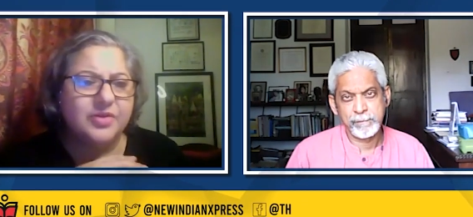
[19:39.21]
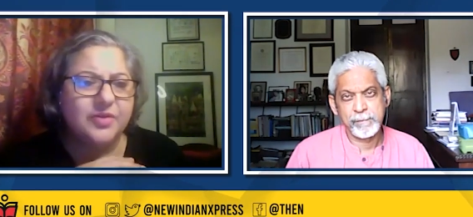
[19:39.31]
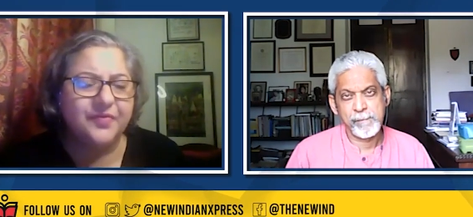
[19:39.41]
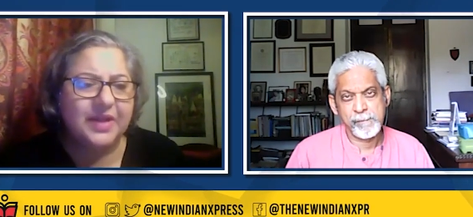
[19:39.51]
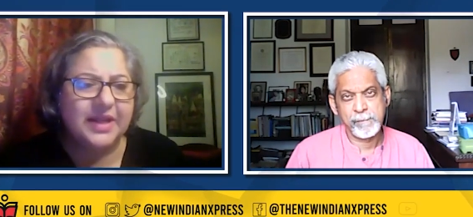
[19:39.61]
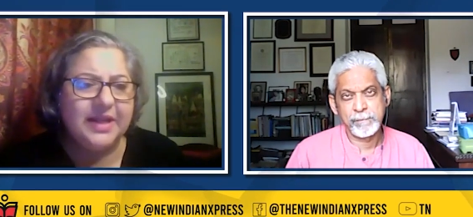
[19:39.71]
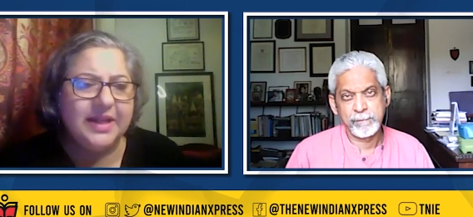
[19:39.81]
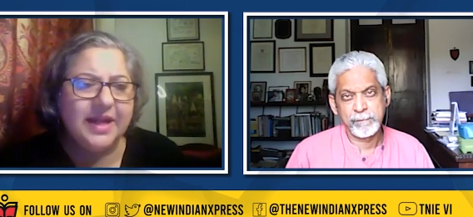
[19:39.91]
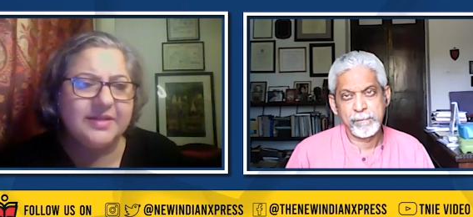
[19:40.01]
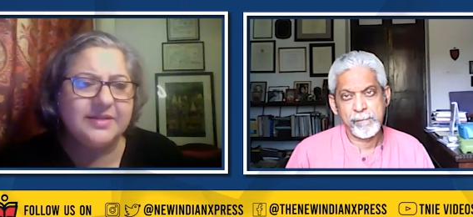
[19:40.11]
Speaker 1: Do you
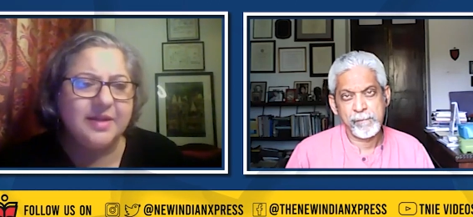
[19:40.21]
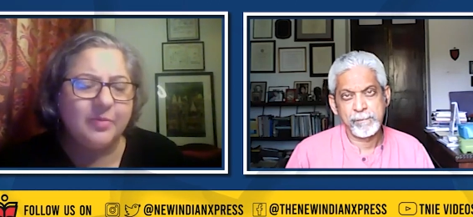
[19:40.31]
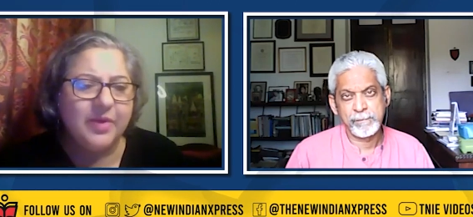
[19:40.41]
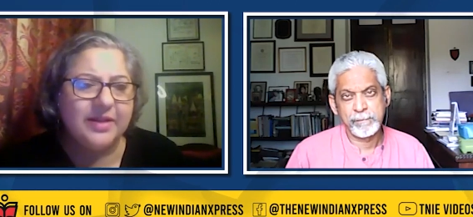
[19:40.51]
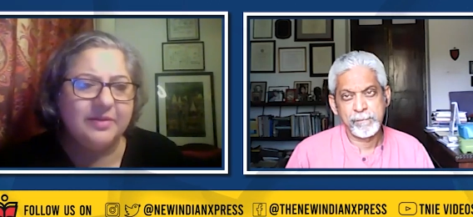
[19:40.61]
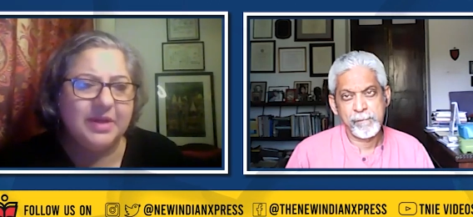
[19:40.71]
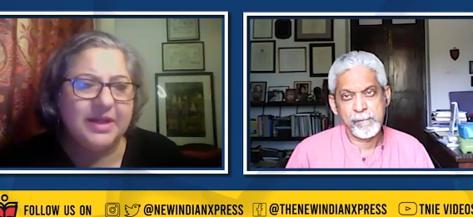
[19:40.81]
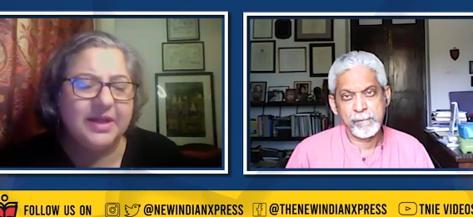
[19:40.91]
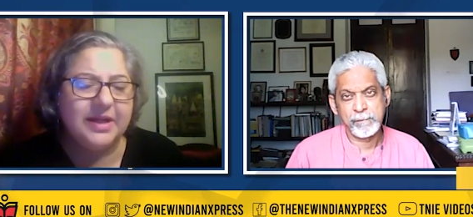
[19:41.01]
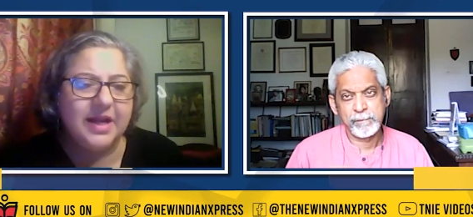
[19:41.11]
feel that somewhere the
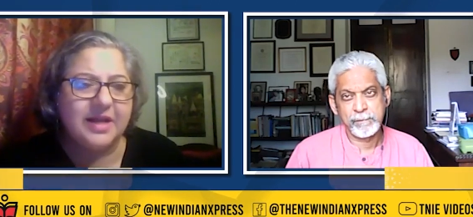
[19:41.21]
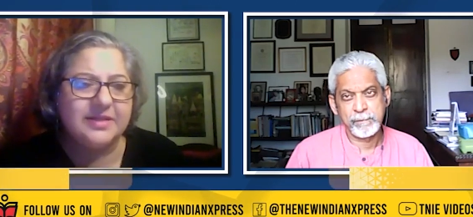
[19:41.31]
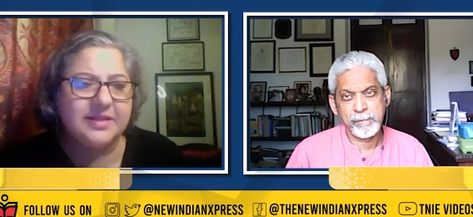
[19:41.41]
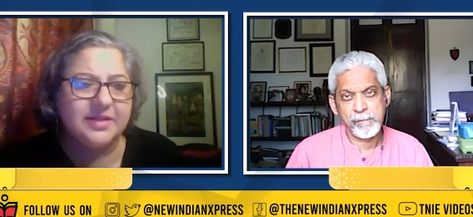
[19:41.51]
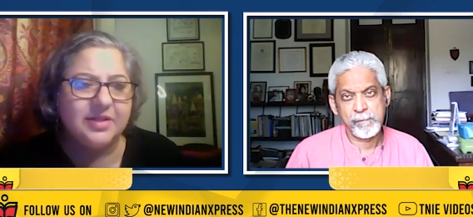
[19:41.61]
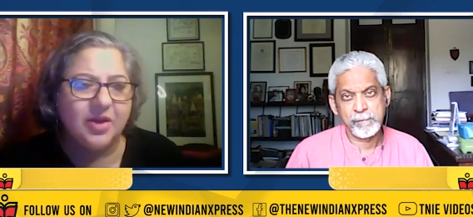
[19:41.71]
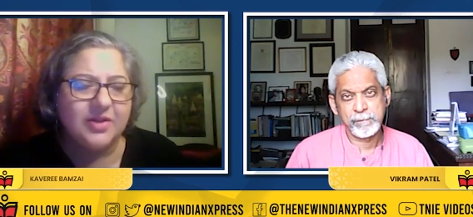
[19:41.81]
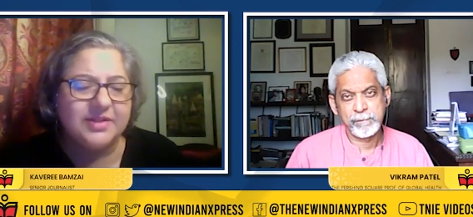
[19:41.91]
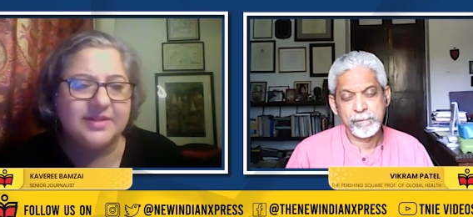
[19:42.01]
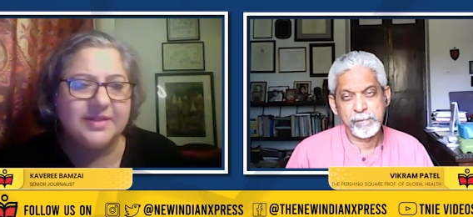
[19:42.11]
middle class has
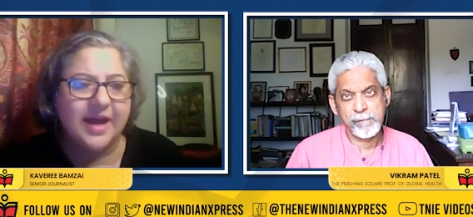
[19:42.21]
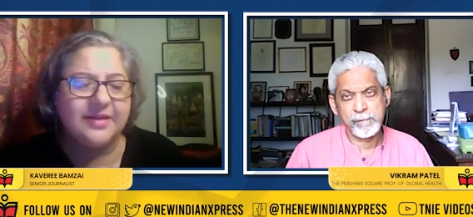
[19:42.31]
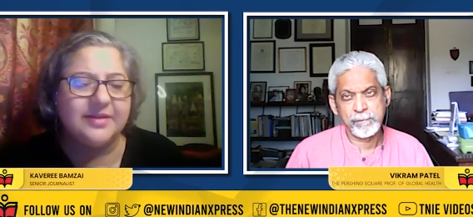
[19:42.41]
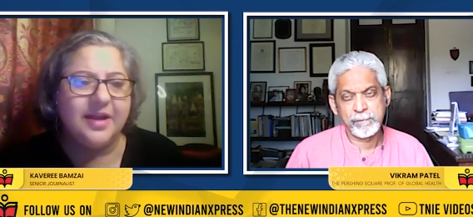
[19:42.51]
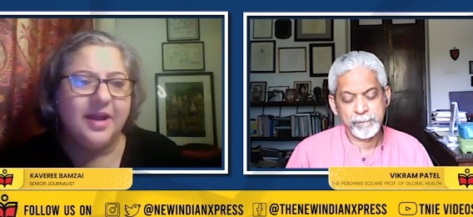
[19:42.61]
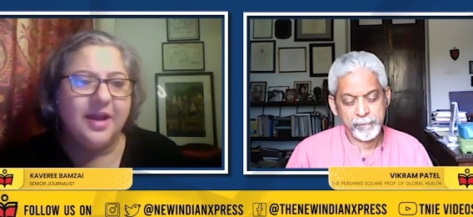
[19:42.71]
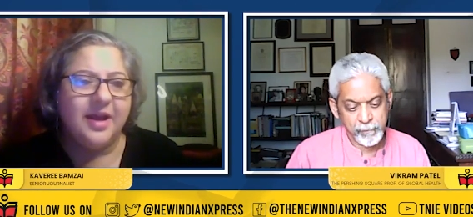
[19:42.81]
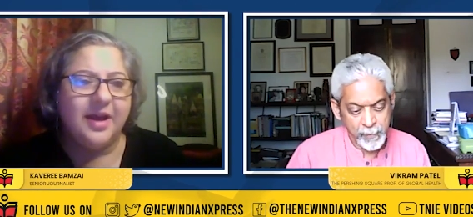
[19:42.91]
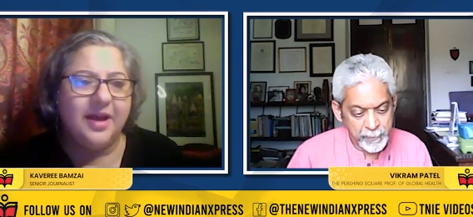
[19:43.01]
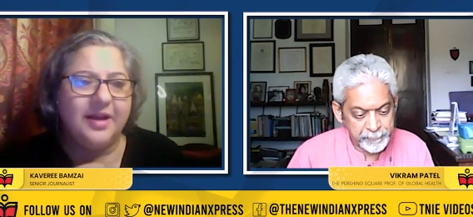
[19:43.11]
lost that
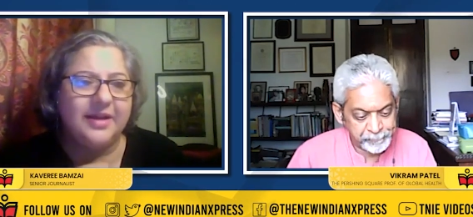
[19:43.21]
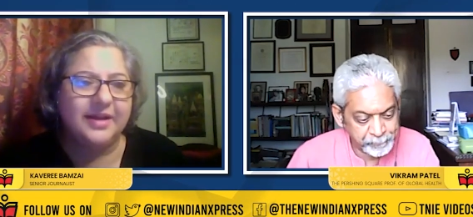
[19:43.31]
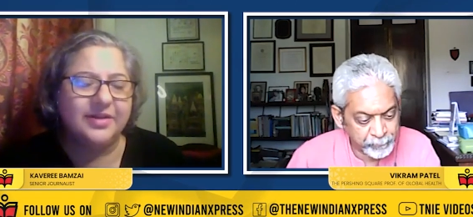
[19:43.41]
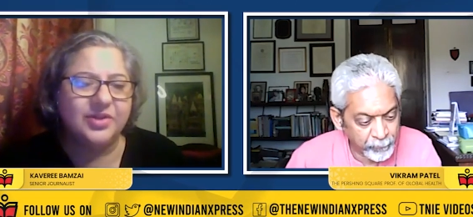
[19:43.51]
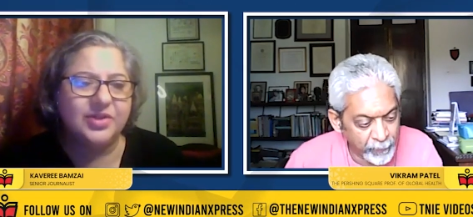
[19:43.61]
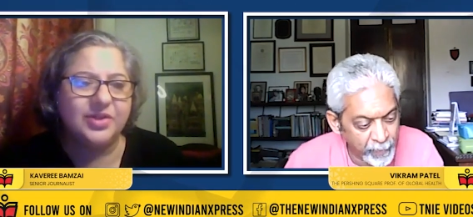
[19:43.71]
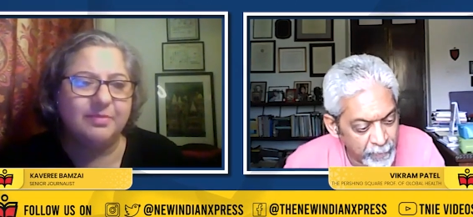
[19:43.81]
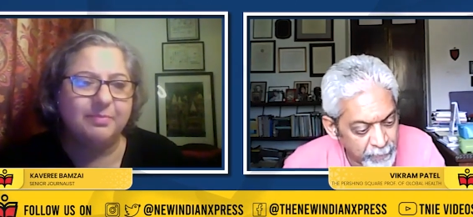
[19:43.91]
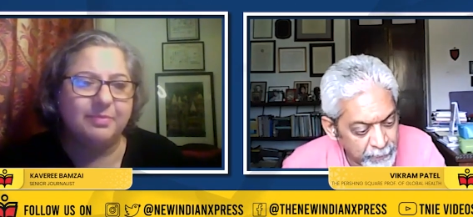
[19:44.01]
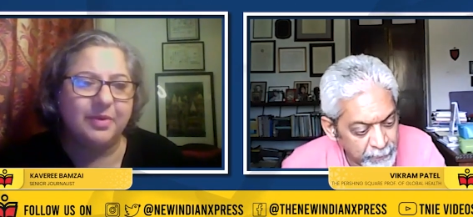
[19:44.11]

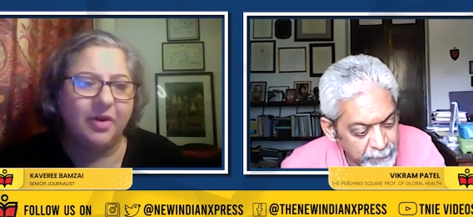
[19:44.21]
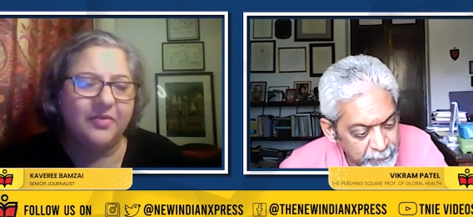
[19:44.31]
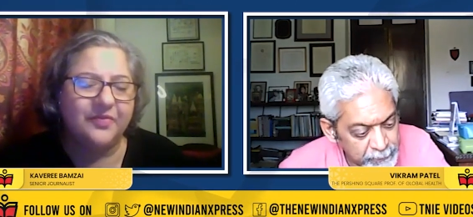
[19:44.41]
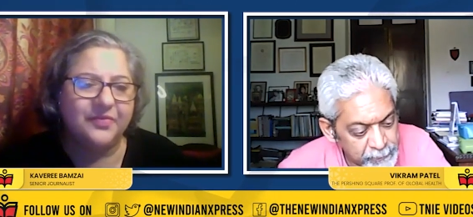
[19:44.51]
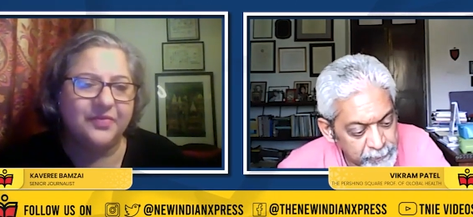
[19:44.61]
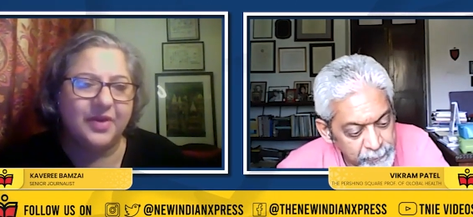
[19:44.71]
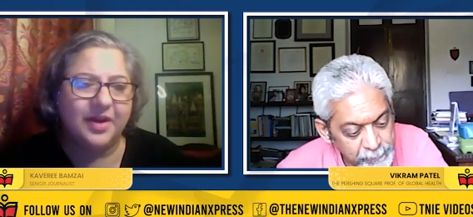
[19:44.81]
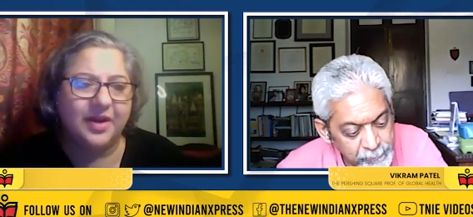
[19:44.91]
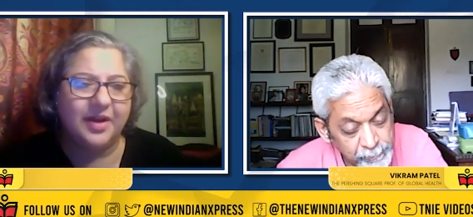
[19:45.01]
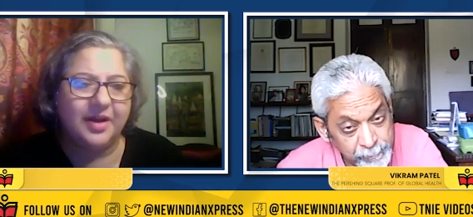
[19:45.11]
leadership of uh,
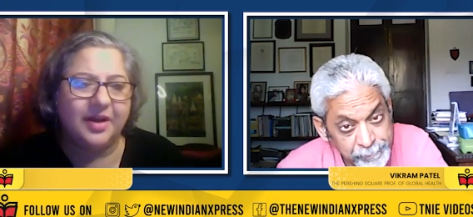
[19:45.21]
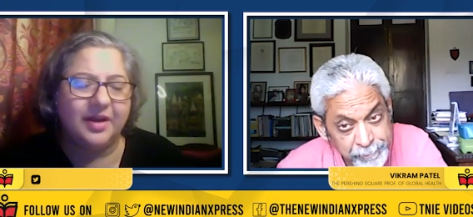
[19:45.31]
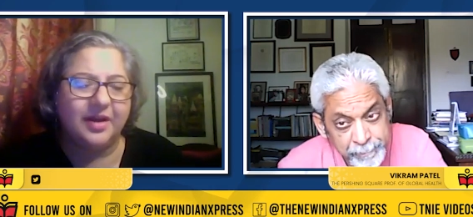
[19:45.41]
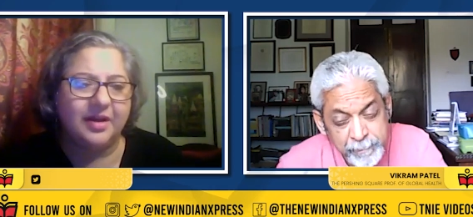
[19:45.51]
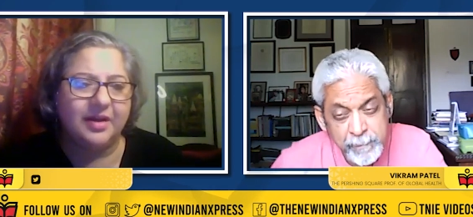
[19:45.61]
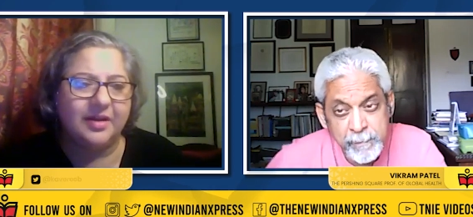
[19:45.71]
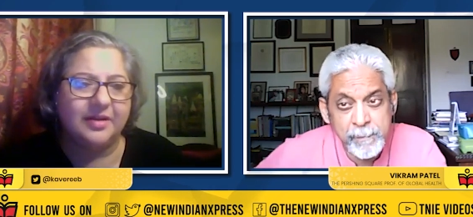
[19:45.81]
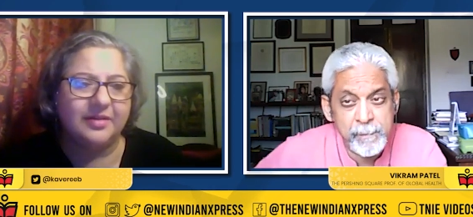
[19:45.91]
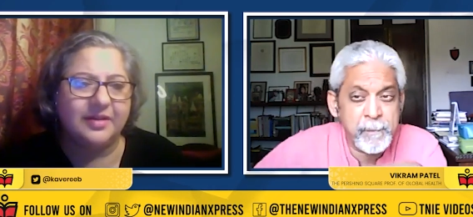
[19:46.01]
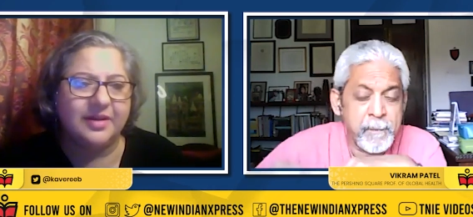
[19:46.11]

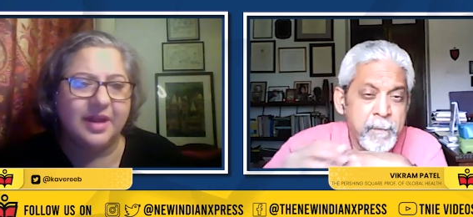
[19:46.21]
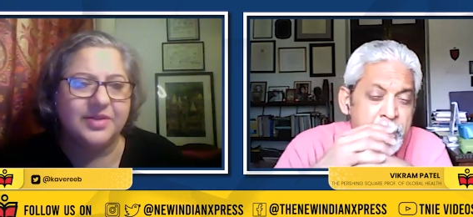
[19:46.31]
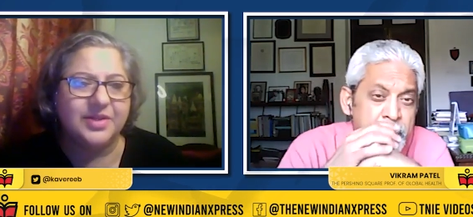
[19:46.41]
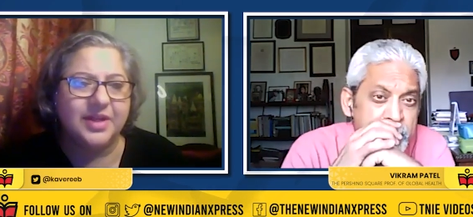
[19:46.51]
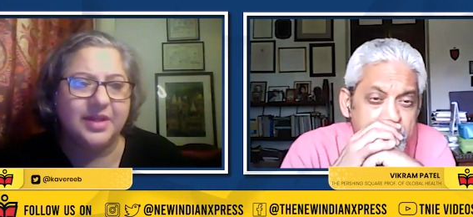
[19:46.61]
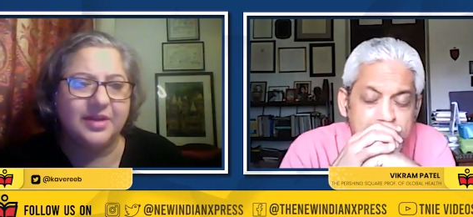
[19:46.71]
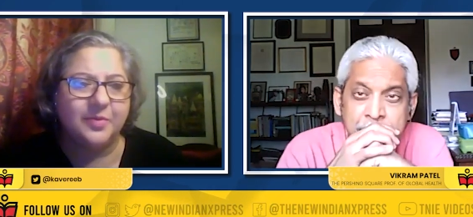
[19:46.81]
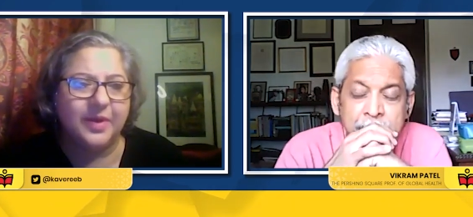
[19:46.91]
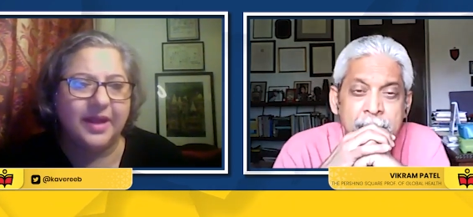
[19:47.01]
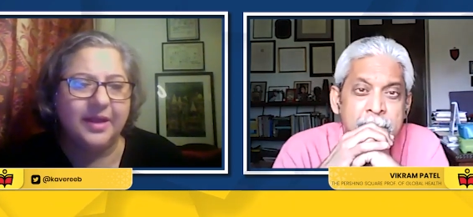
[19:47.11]
uh, the country in
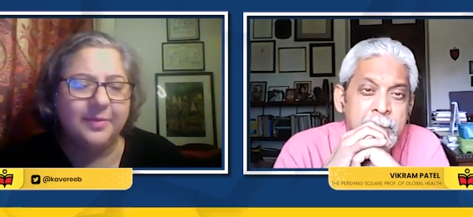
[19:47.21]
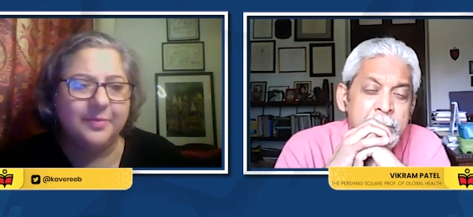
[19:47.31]
a way?